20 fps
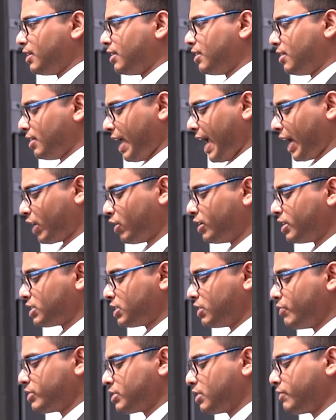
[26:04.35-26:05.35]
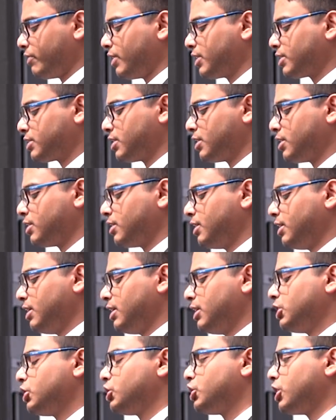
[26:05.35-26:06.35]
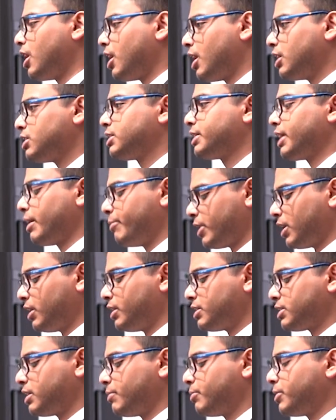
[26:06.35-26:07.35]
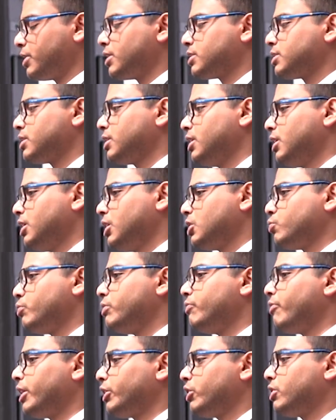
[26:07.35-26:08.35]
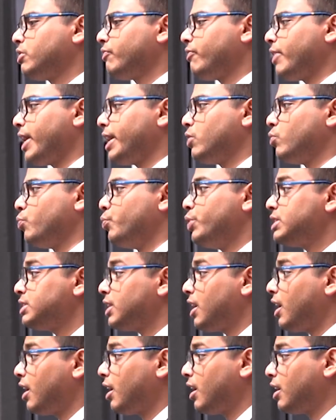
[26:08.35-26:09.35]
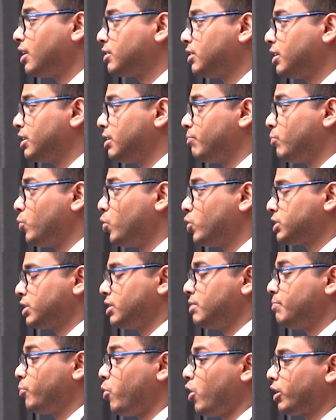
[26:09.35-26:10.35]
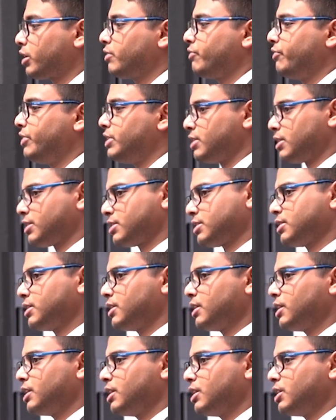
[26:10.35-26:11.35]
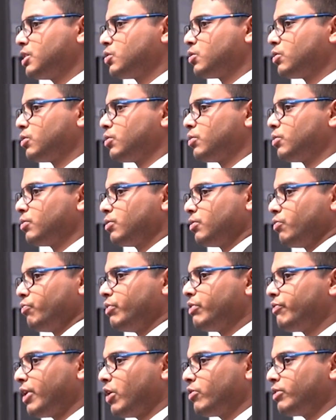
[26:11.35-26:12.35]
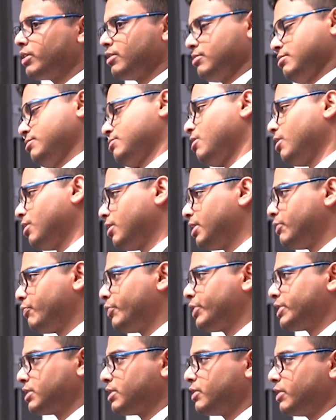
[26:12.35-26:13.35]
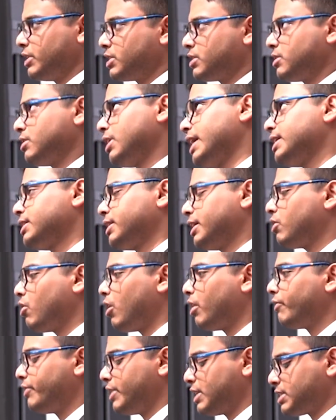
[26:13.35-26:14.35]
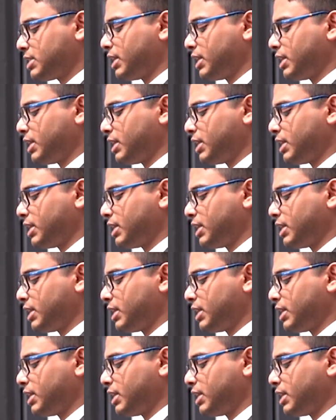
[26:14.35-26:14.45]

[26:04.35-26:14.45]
the angular distribution function, charge, chemical descriptors. So we wanted to find which are the most important features. So we found, which is, I think, obvious,